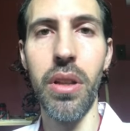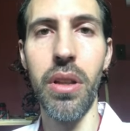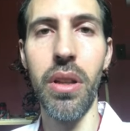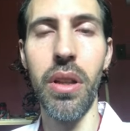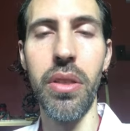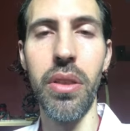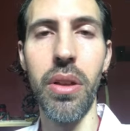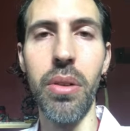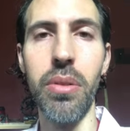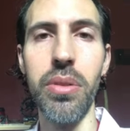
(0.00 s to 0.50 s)

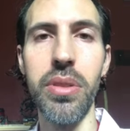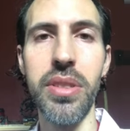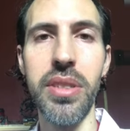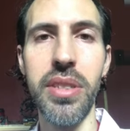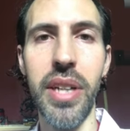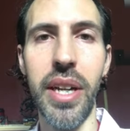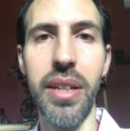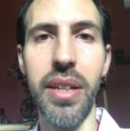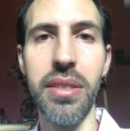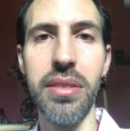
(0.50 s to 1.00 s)
those
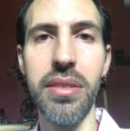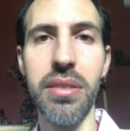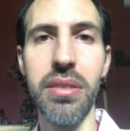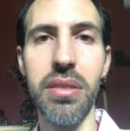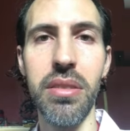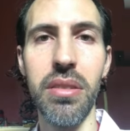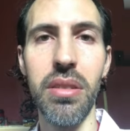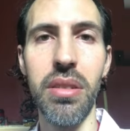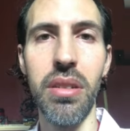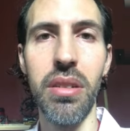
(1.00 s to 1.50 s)
states.
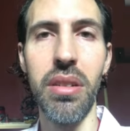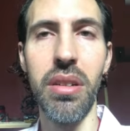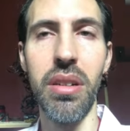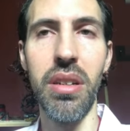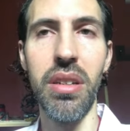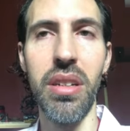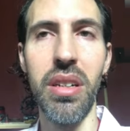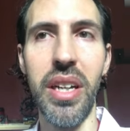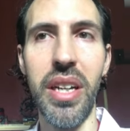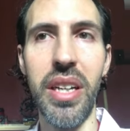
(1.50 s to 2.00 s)

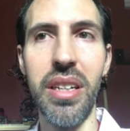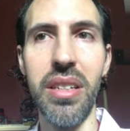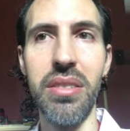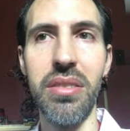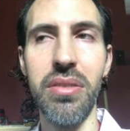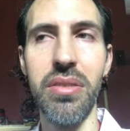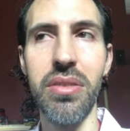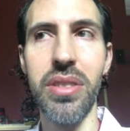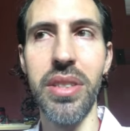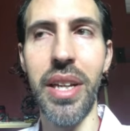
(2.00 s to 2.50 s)
In
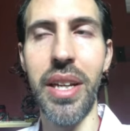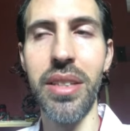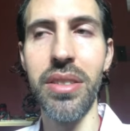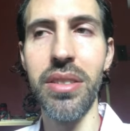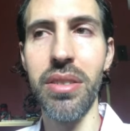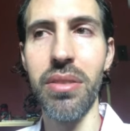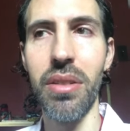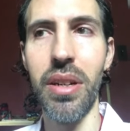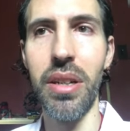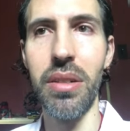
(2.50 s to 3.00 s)

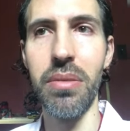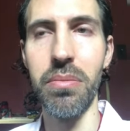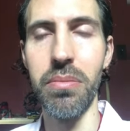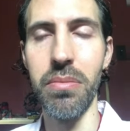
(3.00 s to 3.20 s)
Sanskrit,